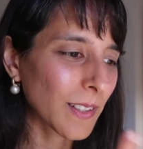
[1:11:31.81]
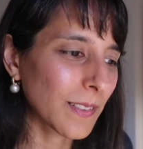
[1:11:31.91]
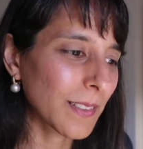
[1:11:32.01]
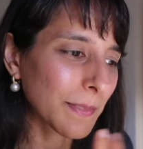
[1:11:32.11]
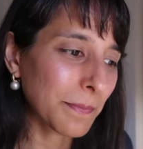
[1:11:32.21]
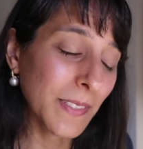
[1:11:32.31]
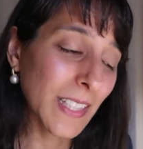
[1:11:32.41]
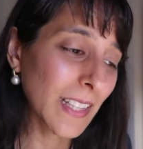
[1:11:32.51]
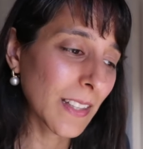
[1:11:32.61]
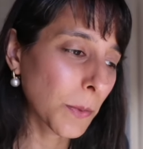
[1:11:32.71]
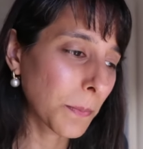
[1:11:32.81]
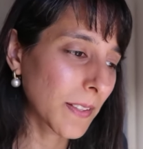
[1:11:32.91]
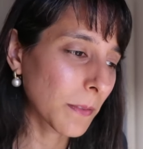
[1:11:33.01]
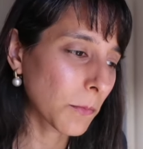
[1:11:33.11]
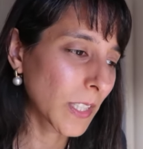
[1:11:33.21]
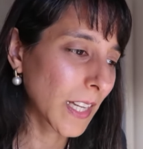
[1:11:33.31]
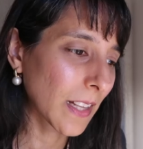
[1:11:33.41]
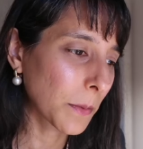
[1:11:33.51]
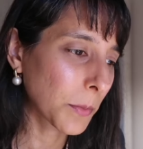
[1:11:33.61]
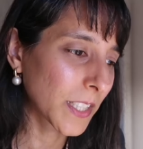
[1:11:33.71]
There's yeah, there could be some
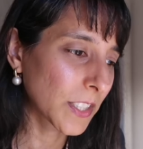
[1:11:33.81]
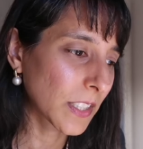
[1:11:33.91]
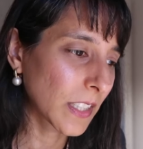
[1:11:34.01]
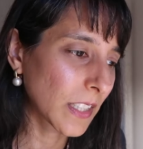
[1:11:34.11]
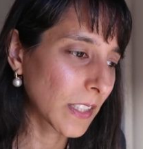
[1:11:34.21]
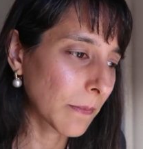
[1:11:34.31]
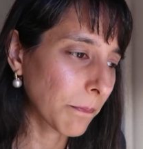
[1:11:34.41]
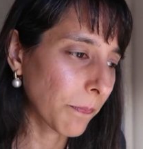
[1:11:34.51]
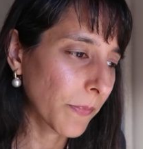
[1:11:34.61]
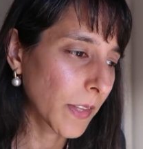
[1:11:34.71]
recalibration here